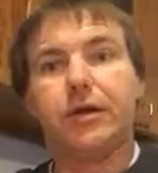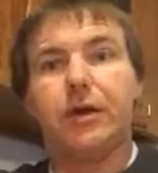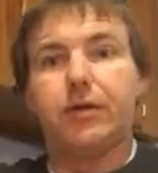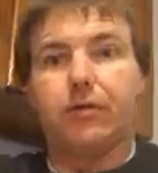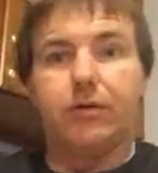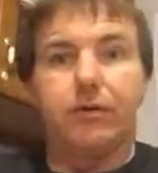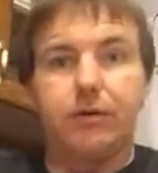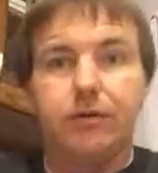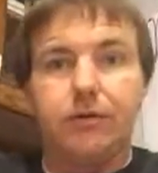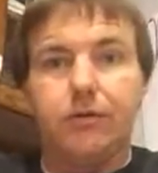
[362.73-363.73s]
your knot on, and
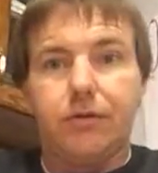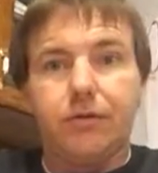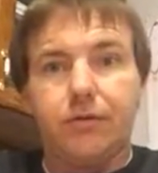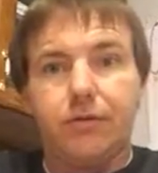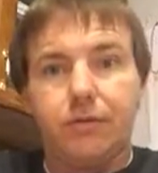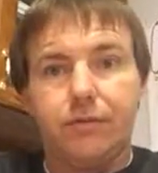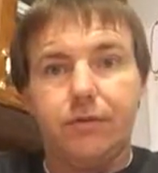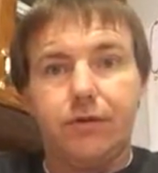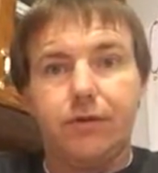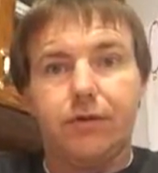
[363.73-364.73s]
then you go ahead and
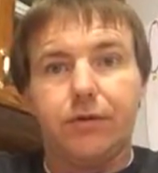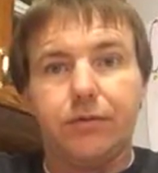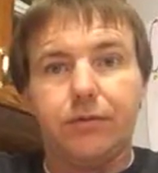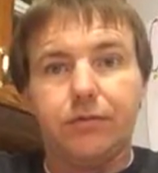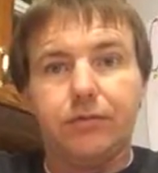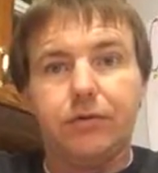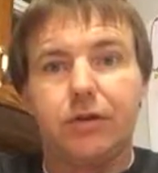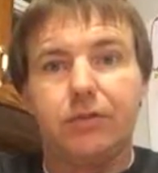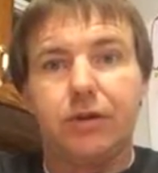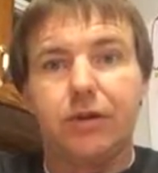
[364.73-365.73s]
rig your
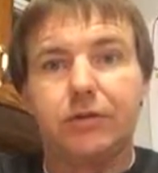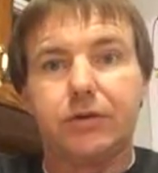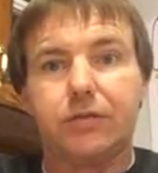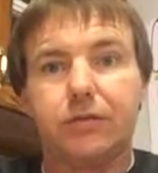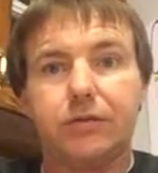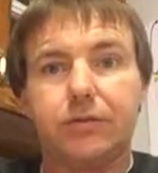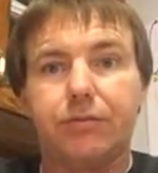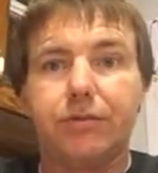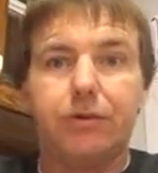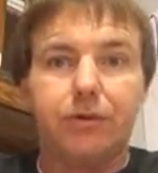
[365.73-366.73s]
soft plastic, whether it's going
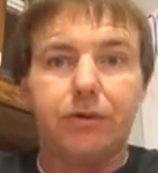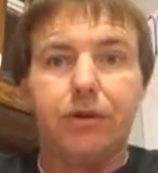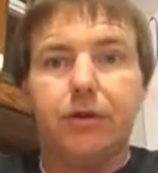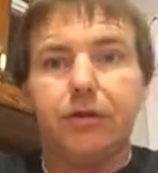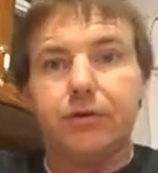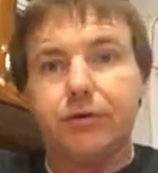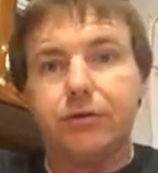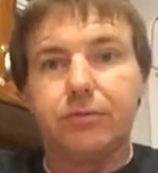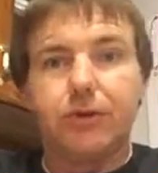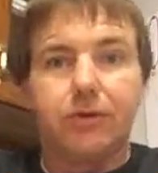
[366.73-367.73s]
to be
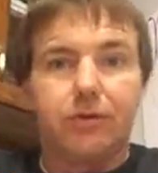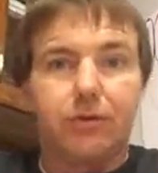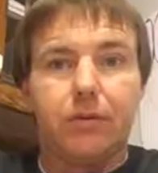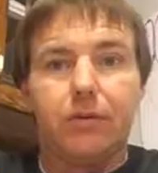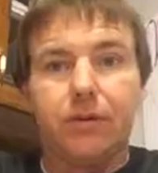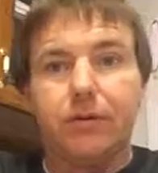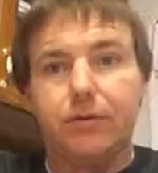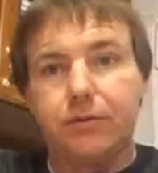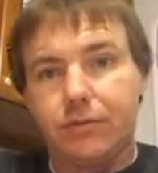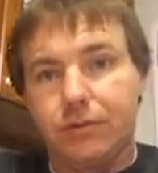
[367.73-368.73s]
creature bait, craw bait,
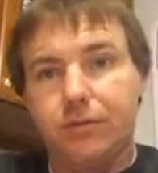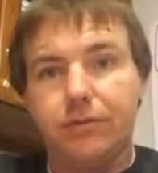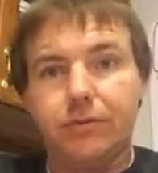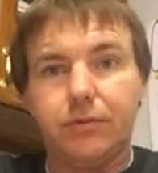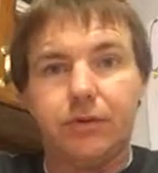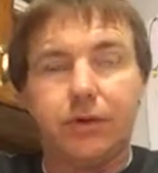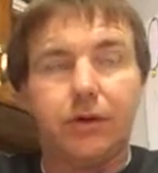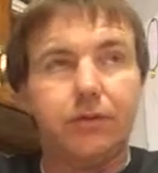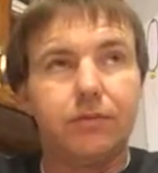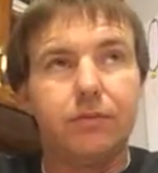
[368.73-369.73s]

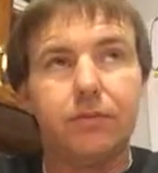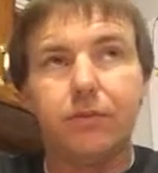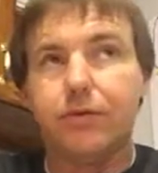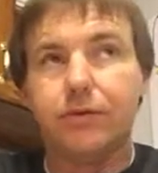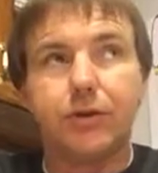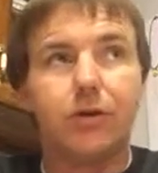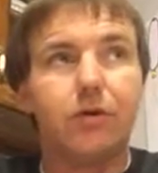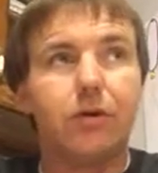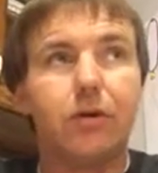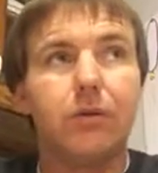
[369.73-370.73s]
ribbon tail
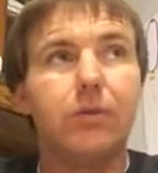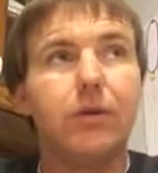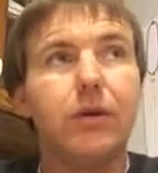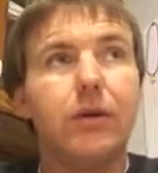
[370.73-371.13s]
worm,